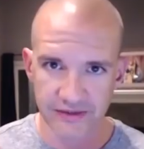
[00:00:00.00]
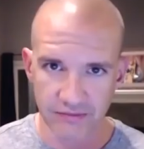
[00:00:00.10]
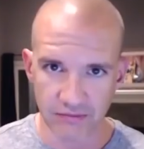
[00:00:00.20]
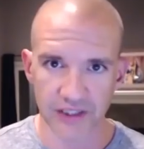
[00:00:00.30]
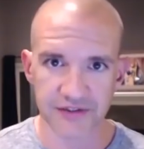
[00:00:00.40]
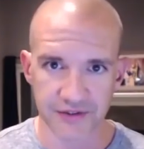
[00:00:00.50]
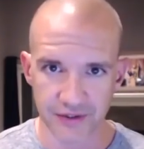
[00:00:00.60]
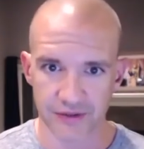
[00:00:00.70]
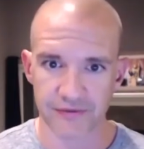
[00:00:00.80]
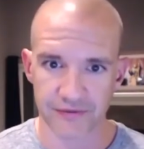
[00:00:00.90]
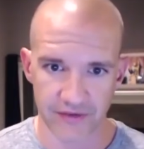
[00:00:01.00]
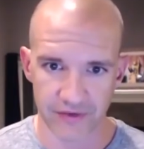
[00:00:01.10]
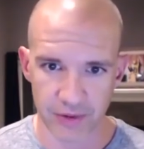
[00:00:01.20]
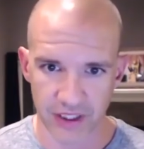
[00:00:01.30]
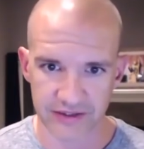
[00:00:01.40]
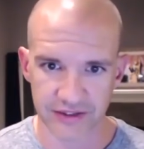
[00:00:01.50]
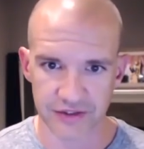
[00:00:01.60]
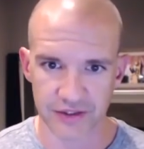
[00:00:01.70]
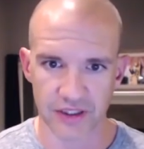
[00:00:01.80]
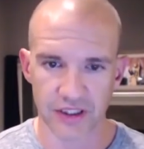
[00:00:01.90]
a must do for every
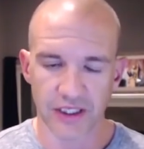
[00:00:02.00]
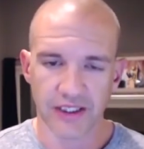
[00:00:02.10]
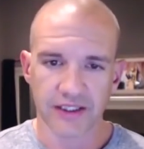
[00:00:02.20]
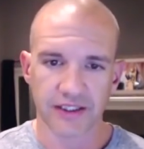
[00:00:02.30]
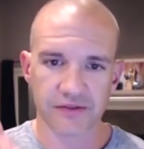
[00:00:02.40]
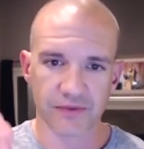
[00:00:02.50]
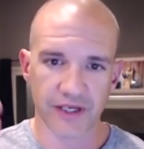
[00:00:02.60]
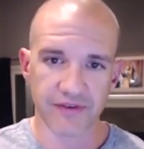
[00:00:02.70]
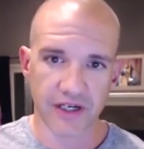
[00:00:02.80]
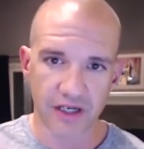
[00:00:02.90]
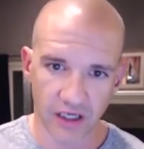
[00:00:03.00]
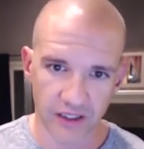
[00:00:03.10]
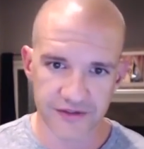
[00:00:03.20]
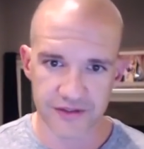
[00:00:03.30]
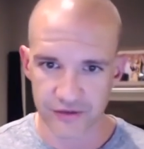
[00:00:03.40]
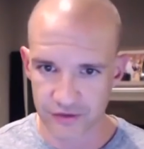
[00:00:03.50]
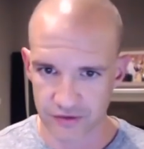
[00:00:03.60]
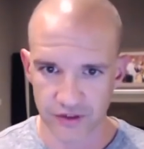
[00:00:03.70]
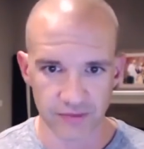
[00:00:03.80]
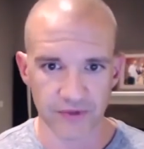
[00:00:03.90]
practitioner is we have a constant
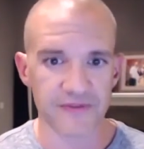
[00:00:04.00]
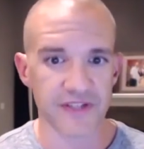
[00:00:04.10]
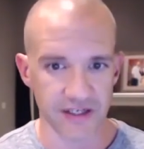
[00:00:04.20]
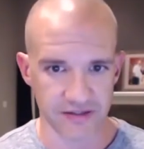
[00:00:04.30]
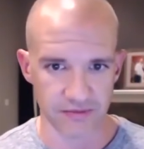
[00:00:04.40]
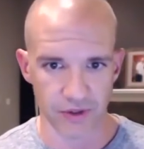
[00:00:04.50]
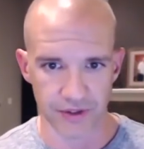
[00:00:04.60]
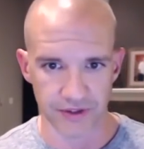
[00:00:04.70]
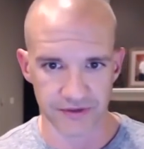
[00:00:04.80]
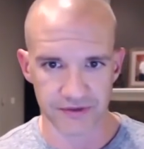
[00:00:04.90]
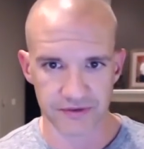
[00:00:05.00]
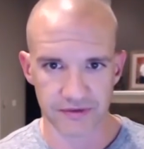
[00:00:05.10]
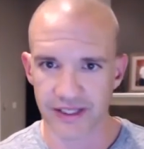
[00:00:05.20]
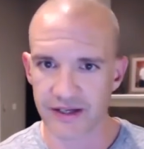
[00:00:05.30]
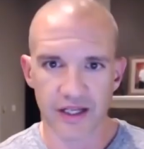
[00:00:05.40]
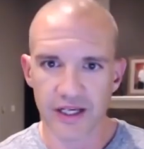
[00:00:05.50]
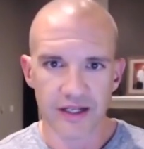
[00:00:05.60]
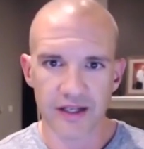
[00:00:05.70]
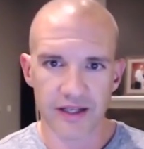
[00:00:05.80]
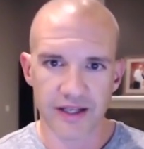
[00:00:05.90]
stream of testimonials that
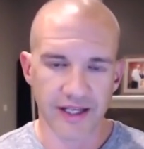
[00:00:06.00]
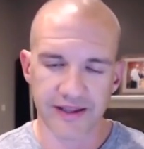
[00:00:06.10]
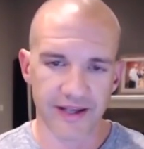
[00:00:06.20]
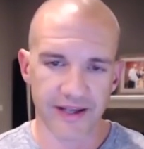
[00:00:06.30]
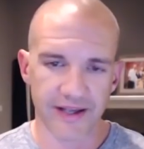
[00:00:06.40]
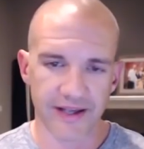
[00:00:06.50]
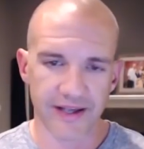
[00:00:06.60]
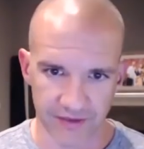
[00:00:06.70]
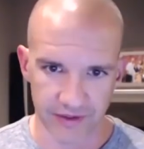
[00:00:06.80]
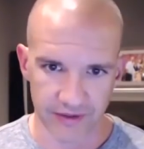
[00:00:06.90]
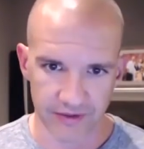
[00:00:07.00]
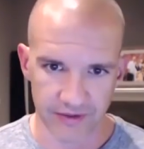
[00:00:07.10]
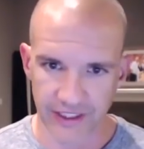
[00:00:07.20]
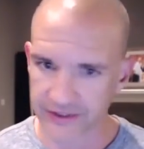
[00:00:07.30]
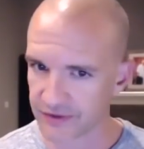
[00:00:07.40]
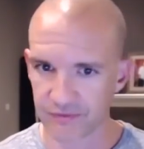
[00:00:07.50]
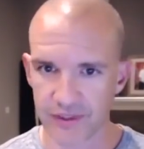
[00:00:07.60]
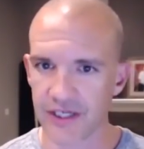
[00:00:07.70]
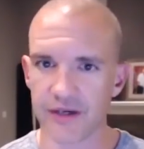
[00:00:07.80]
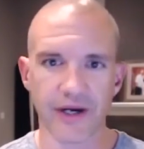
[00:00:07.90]
they've been around forever. That's what
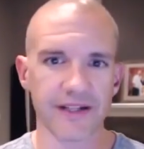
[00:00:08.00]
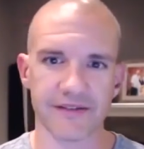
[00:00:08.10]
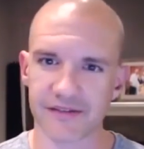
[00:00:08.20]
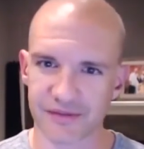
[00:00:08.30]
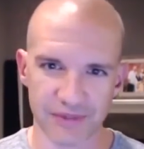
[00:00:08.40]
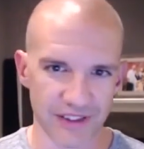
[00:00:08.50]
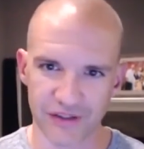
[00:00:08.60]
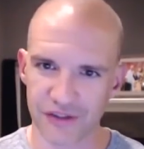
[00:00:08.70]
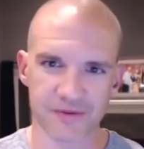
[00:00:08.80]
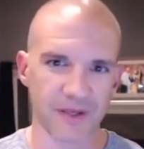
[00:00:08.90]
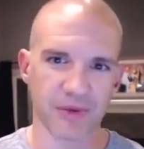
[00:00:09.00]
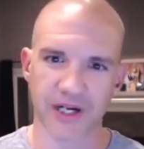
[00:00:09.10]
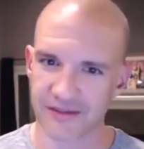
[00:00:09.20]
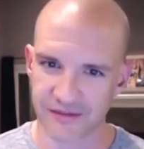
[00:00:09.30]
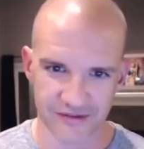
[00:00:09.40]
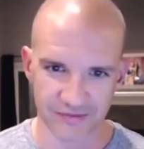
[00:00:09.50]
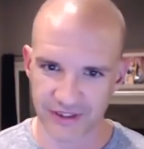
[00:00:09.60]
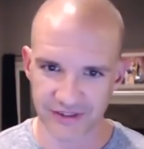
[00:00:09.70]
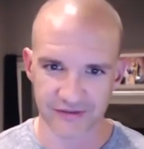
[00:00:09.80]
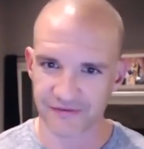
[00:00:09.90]
radio ads used to be, and newspaper ads used to
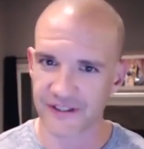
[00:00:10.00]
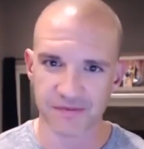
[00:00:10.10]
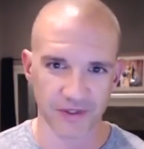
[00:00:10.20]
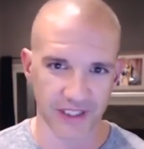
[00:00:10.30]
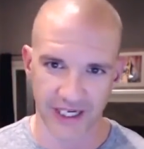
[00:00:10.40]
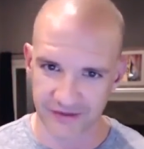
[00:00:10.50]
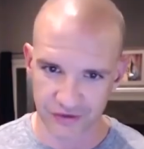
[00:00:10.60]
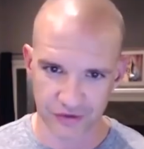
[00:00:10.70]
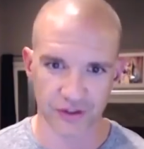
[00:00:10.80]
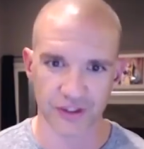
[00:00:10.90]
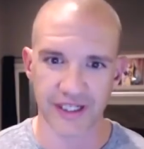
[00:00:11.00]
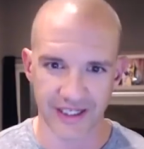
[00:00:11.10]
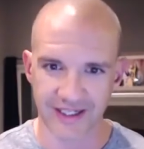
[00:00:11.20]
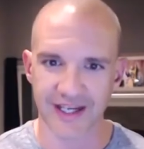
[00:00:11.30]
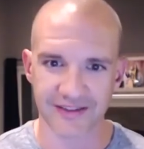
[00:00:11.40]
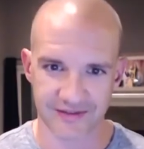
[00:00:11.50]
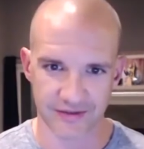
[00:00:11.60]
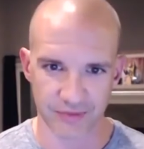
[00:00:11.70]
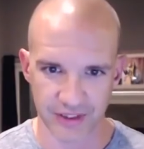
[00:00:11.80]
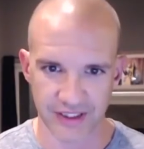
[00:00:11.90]
be. So Facebook ads should and can
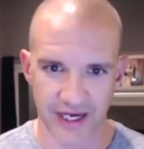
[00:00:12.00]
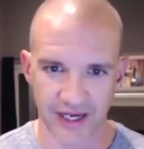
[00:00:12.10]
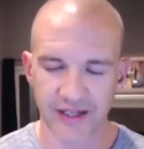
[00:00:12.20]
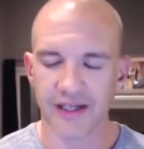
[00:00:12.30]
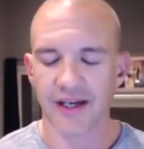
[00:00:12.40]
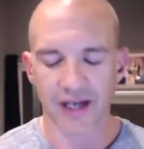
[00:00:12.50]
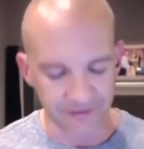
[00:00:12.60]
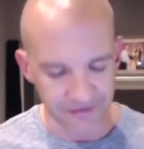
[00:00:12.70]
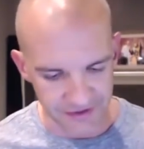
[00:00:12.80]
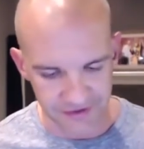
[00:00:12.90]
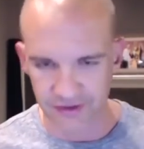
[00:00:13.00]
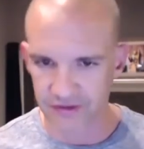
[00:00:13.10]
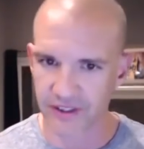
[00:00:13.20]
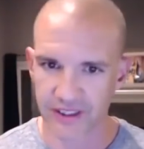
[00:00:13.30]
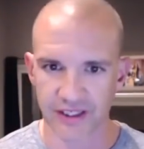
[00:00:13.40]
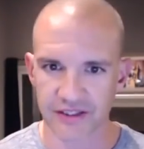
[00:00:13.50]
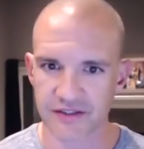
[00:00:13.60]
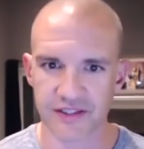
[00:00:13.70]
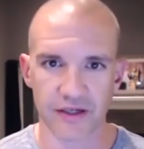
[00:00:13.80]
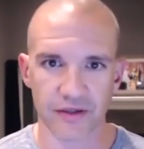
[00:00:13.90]
still be that. Obviously, certain
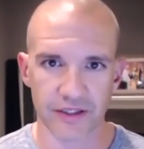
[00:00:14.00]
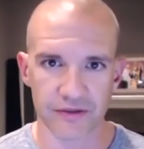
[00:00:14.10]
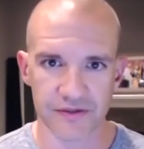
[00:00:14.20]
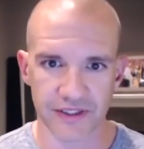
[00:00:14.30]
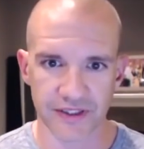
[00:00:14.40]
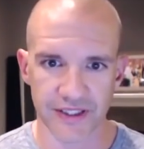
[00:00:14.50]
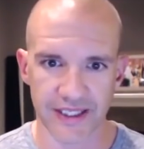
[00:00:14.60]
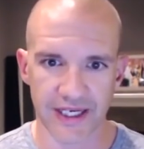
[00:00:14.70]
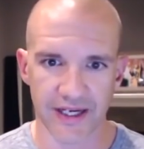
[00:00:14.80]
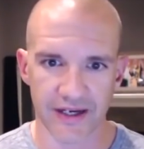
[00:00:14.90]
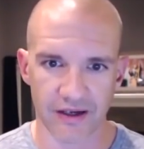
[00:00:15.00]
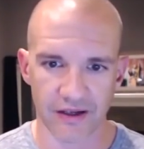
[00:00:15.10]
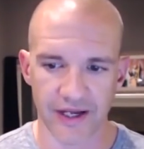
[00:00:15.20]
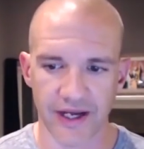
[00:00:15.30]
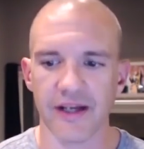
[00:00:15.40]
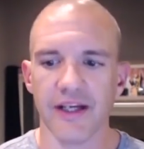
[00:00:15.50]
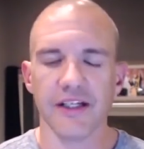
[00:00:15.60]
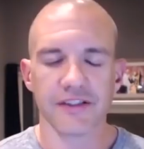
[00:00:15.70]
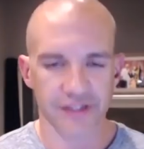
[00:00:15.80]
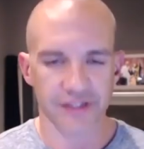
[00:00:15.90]
regulations I know, like New Zealand, they can't and all that.
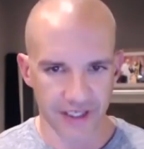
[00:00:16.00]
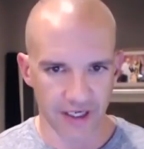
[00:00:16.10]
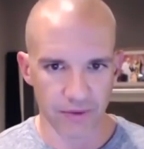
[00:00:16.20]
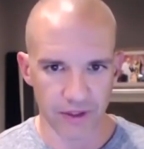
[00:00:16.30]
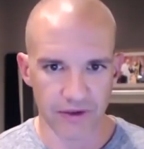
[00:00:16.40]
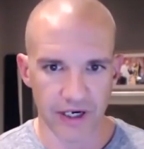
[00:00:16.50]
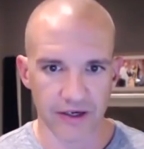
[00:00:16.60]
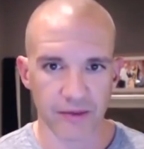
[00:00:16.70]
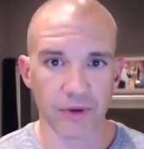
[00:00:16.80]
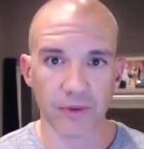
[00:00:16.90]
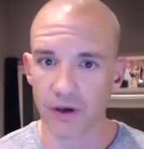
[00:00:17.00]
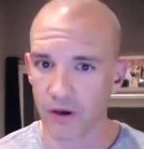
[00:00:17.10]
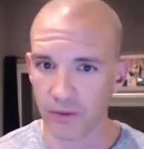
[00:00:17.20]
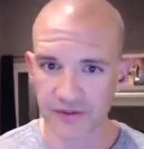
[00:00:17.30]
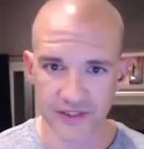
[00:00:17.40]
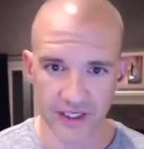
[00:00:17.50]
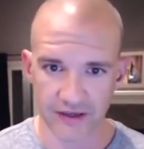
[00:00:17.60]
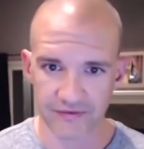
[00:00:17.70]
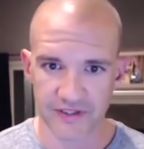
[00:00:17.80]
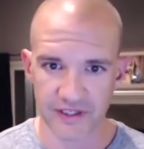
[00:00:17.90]
So they've got to work around it. But we always
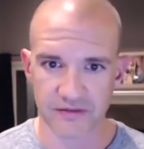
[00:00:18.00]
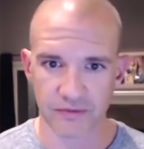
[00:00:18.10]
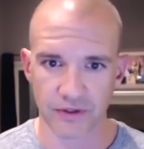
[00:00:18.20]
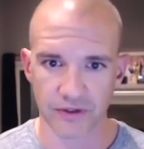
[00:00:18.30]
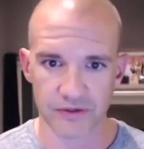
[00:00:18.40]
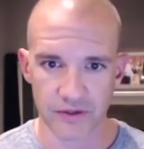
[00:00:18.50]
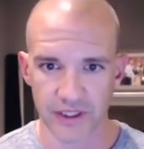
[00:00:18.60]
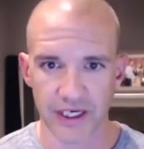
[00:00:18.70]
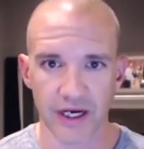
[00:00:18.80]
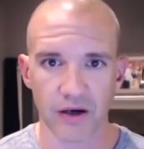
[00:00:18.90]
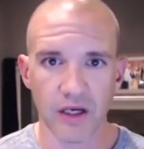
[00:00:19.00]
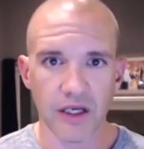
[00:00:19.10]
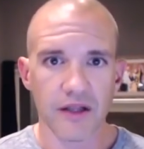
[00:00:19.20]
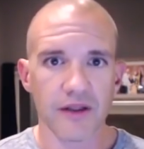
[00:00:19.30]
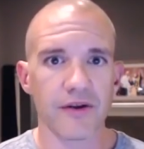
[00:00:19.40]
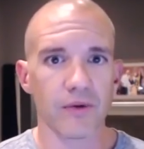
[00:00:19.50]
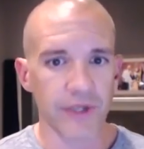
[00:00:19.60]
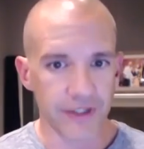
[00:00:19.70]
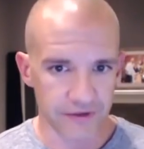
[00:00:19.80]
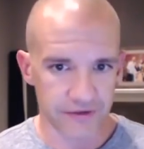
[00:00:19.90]
have testimonials going out. The
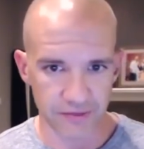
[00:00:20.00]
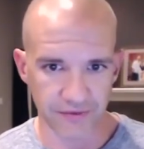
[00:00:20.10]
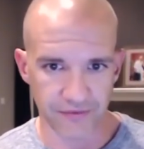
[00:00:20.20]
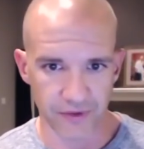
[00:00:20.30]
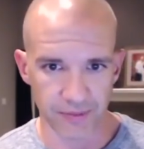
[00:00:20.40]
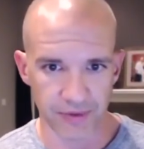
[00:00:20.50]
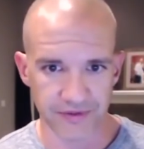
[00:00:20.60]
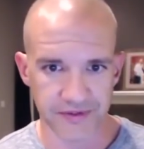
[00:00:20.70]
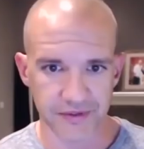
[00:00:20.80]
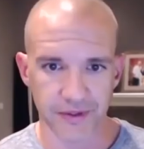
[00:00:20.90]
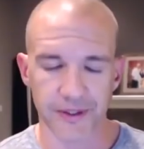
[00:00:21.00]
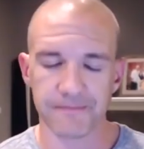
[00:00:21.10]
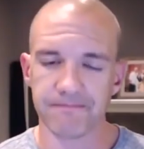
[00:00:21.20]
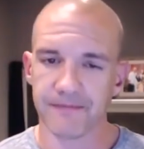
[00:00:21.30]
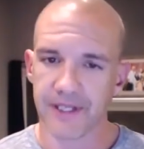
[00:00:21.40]
week or two before a perfect storm,